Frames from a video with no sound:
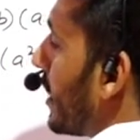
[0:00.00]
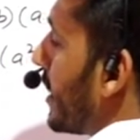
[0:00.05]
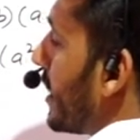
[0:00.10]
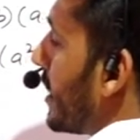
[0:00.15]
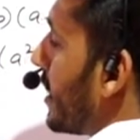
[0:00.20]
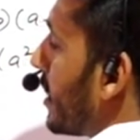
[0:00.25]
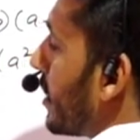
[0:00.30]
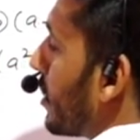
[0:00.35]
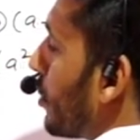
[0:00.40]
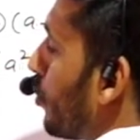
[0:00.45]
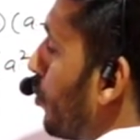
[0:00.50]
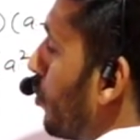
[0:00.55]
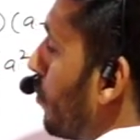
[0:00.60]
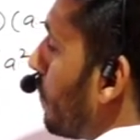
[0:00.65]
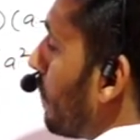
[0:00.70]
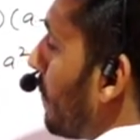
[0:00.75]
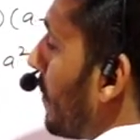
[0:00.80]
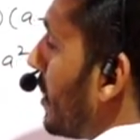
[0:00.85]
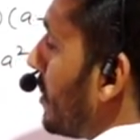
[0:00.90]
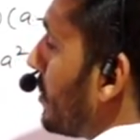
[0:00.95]
a
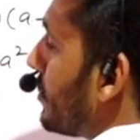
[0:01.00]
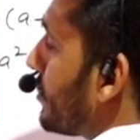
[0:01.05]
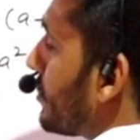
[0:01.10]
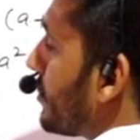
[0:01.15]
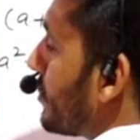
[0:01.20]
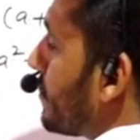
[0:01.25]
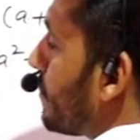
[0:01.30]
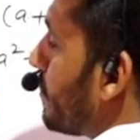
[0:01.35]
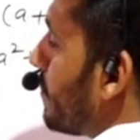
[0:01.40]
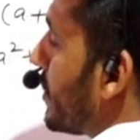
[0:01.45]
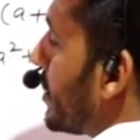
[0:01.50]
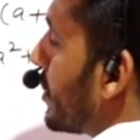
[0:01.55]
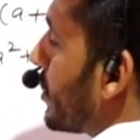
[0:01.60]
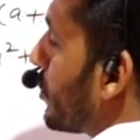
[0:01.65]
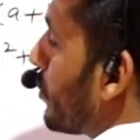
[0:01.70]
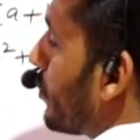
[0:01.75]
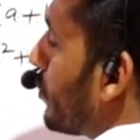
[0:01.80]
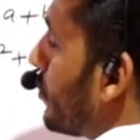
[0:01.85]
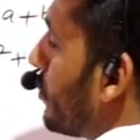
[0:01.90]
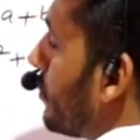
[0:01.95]
cube plus b
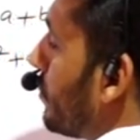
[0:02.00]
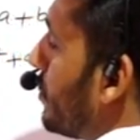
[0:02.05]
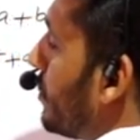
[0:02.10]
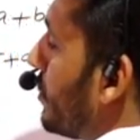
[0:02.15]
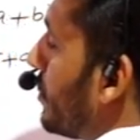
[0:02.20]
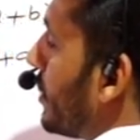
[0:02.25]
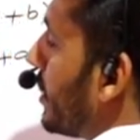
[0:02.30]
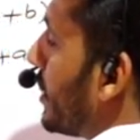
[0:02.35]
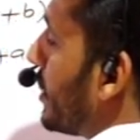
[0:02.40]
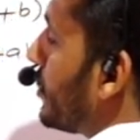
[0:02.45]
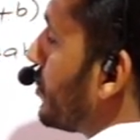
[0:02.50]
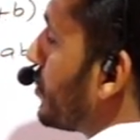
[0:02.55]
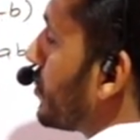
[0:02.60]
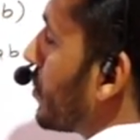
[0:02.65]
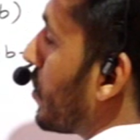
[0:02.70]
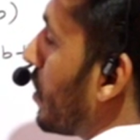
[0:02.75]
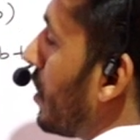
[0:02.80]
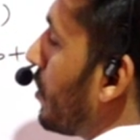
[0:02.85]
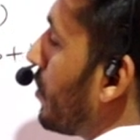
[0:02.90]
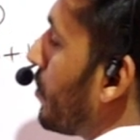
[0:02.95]
cube is
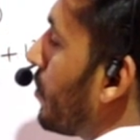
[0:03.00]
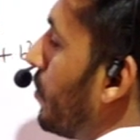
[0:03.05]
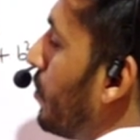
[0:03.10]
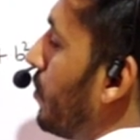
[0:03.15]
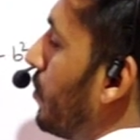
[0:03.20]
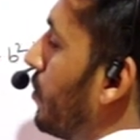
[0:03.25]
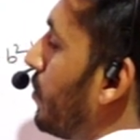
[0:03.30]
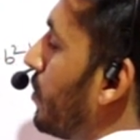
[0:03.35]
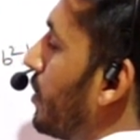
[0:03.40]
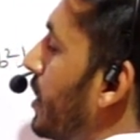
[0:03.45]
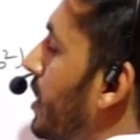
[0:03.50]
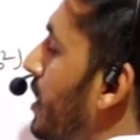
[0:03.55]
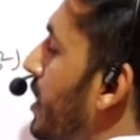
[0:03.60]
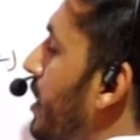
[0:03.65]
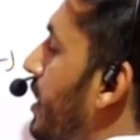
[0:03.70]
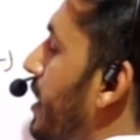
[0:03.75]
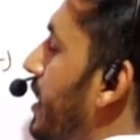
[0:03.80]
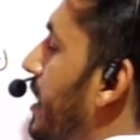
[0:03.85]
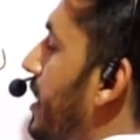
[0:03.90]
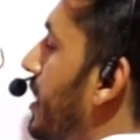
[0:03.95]
equal to
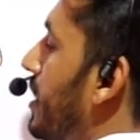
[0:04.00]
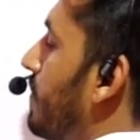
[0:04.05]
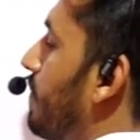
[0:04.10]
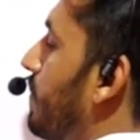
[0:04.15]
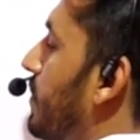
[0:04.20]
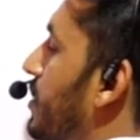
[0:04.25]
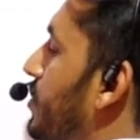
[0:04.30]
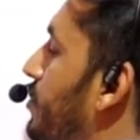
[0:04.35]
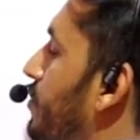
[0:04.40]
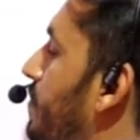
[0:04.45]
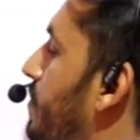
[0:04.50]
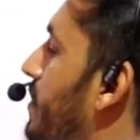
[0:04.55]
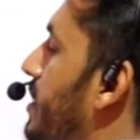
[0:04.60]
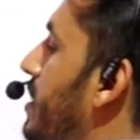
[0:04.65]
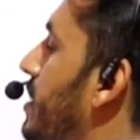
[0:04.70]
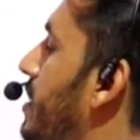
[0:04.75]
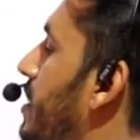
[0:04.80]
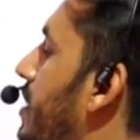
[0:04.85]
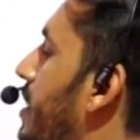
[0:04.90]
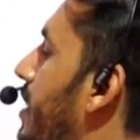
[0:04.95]
a plus
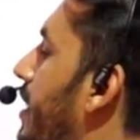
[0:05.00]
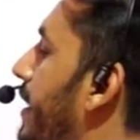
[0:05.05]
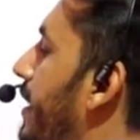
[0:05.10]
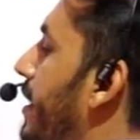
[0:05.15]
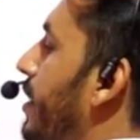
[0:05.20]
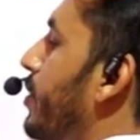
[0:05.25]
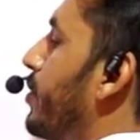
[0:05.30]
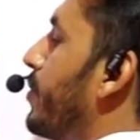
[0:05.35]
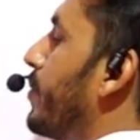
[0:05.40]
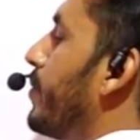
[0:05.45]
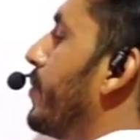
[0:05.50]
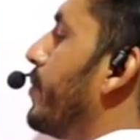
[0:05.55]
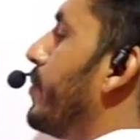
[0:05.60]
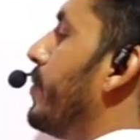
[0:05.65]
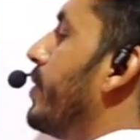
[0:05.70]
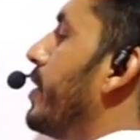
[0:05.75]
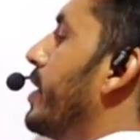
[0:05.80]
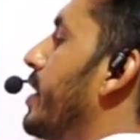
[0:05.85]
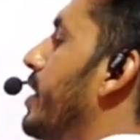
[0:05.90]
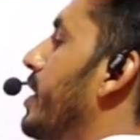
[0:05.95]
b
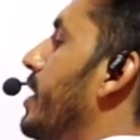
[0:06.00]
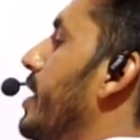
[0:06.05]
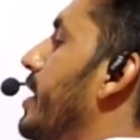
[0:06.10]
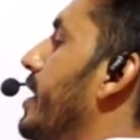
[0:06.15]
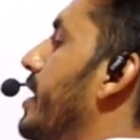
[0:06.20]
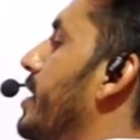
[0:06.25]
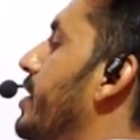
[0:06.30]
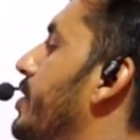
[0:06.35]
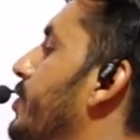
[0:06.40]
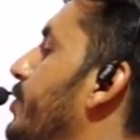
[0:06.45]
into a